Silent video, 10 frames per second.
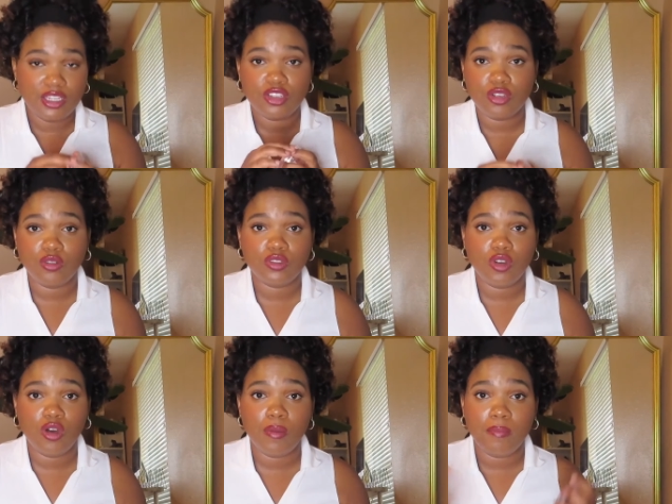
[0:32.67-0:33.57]
it shows
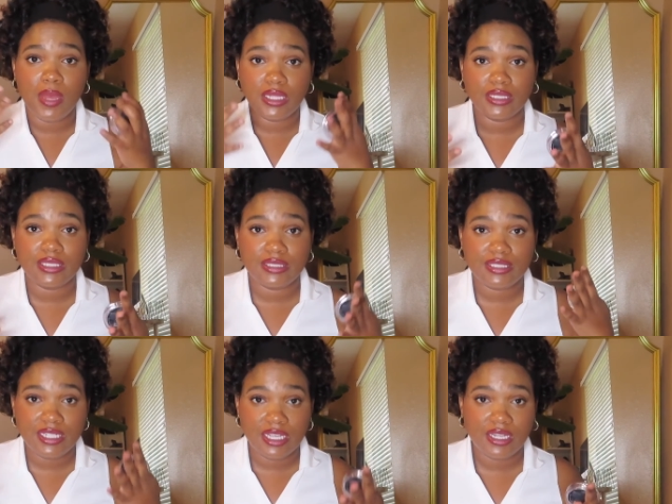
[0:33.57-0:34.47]
on melanin
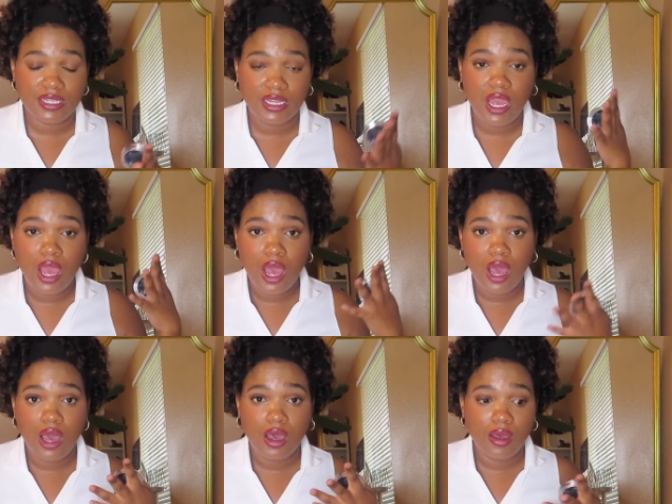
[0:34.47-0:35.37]
skin.
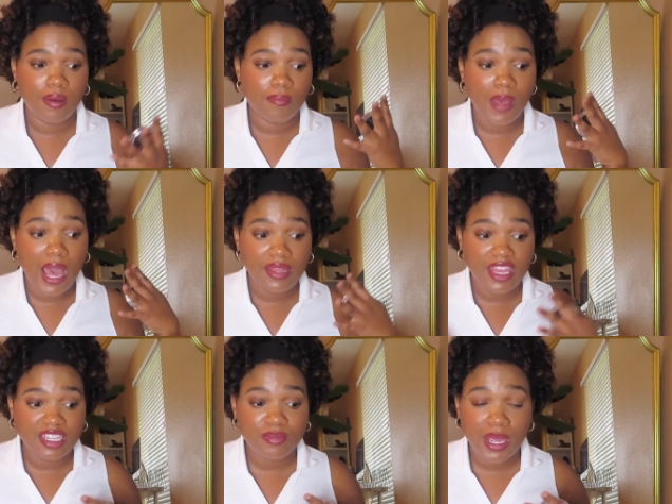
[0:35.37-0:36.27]

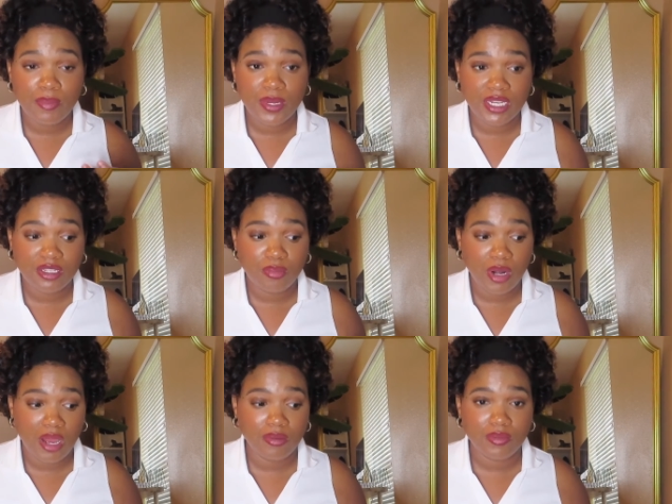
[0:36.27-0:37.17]
That's my biggest
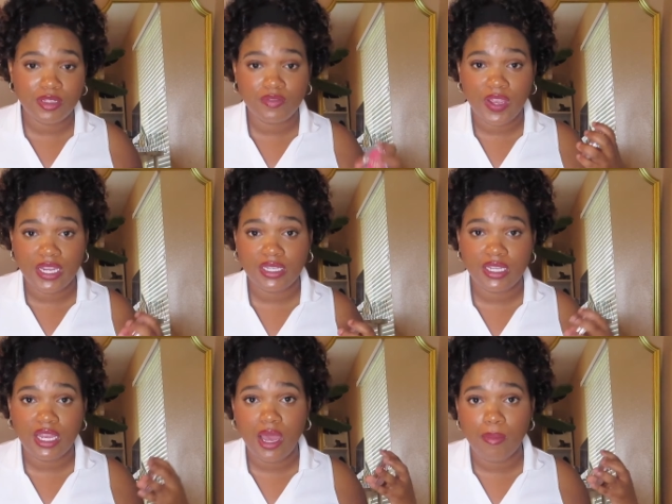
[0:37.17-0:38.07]
problem is
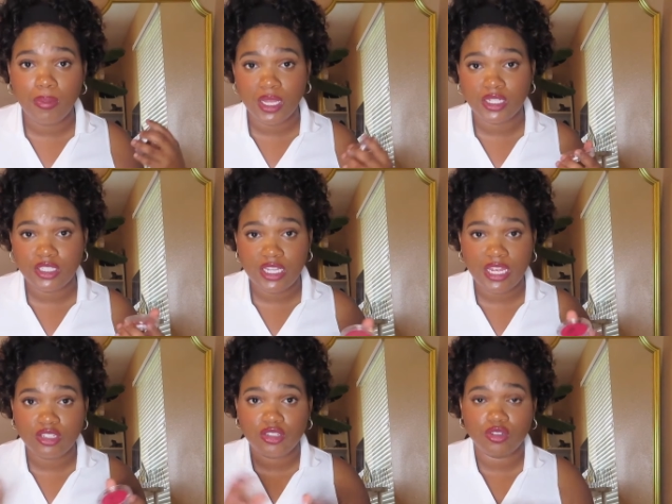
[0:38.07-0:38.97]
finding a blush
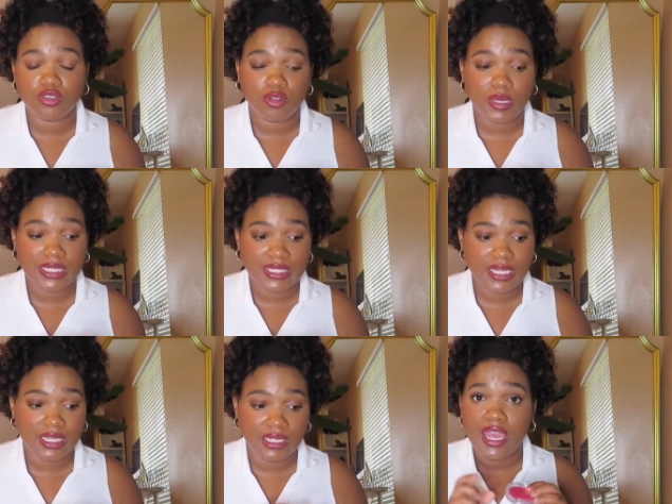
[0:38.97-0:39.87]
that shows on my
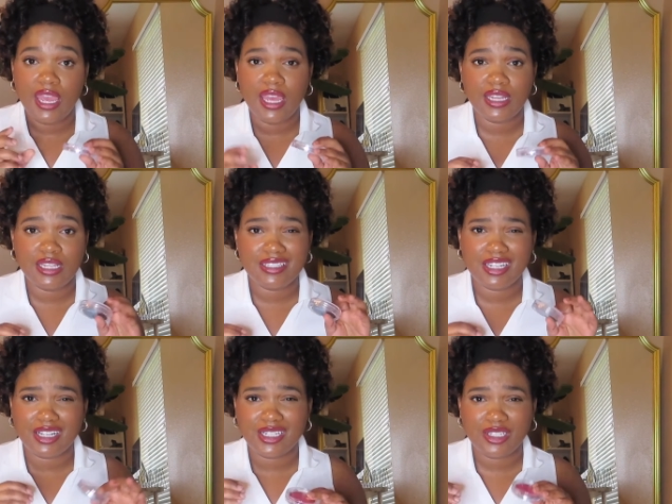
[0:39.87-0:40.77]
skin. And it's
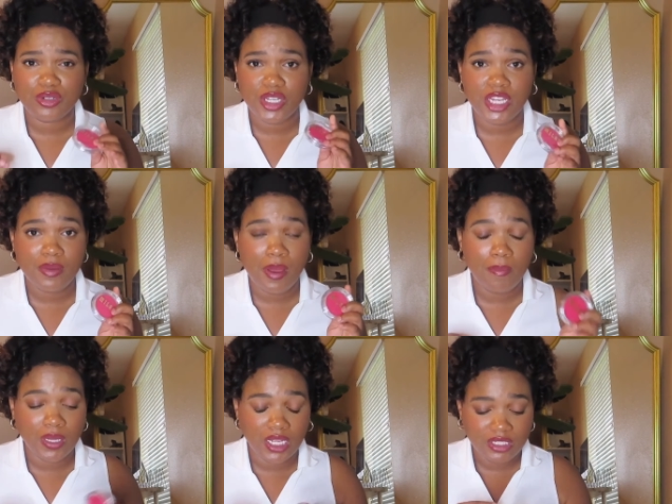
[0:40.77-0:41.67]
a cream
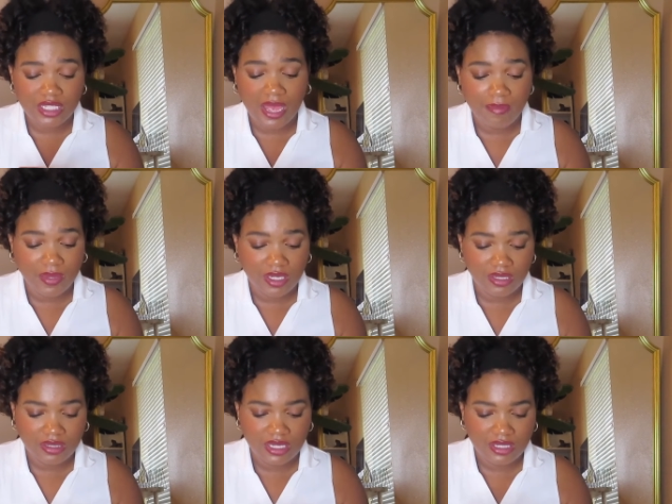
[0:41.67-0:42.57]
blush. That
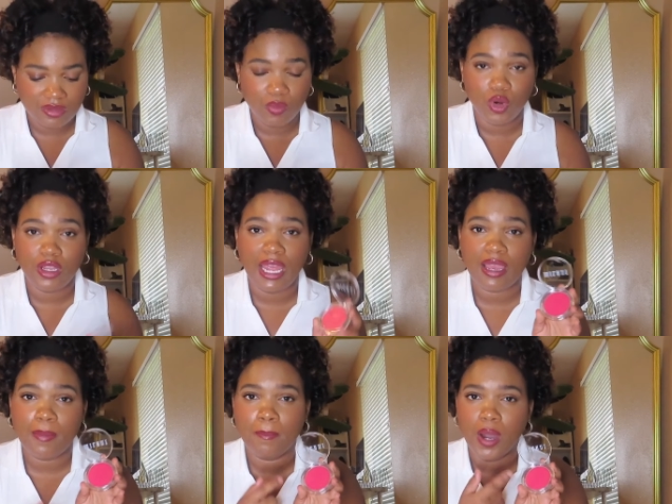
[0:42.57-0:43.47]
means it's more
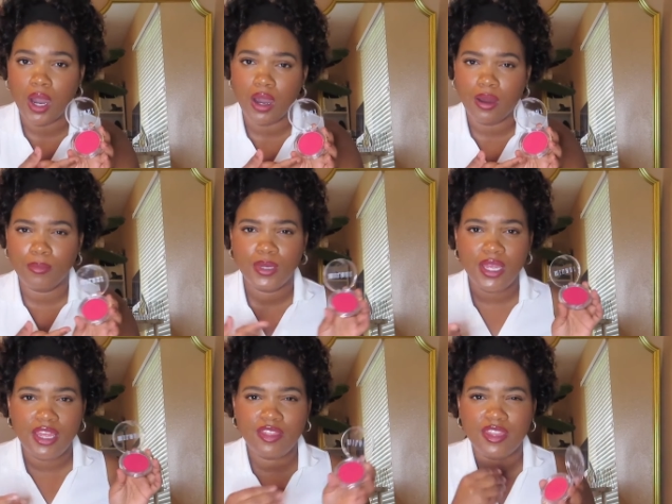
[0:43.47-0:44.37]
like a balm
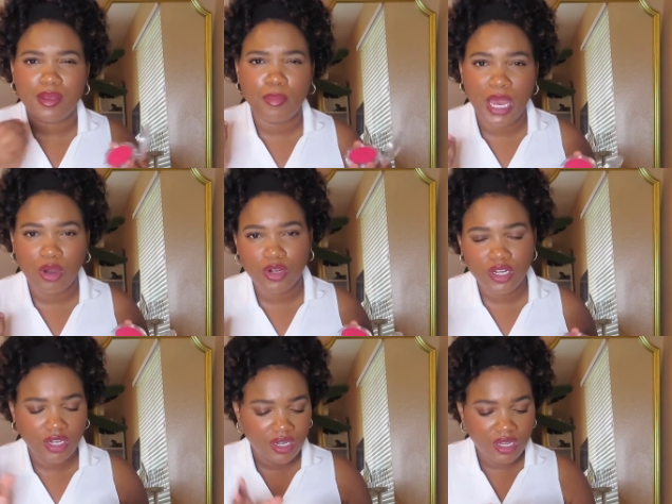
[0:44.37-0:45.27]
than a
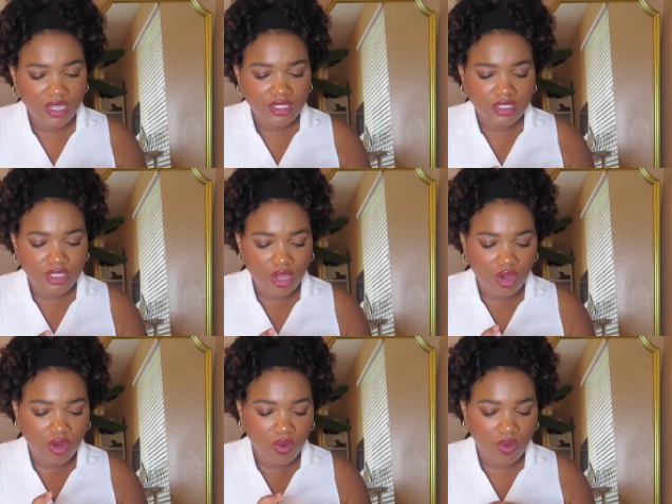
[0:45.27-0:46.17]
powder.
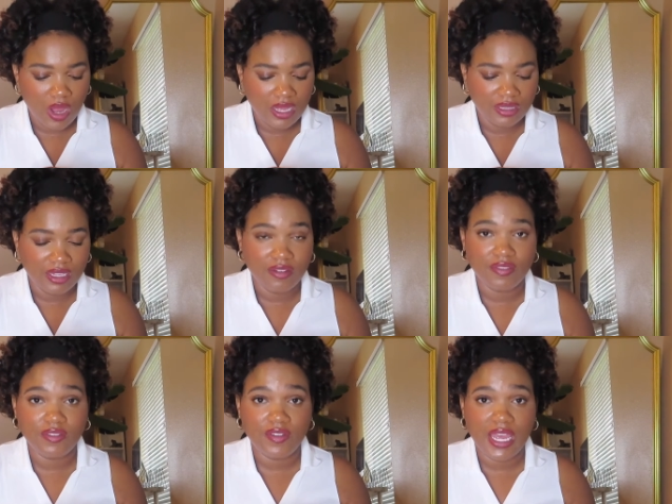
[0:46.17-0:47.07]
So I
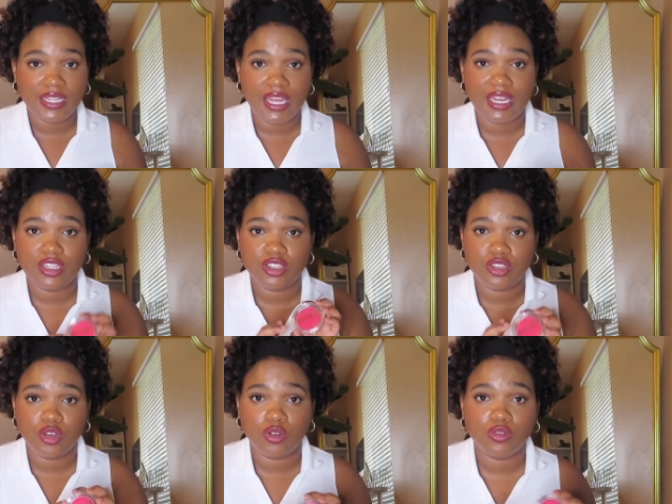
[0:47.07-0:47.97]
love the fact that it
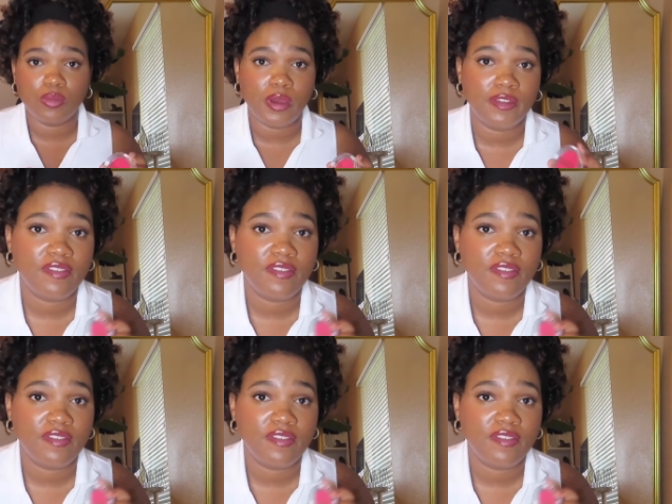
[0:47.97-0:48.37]
shows on my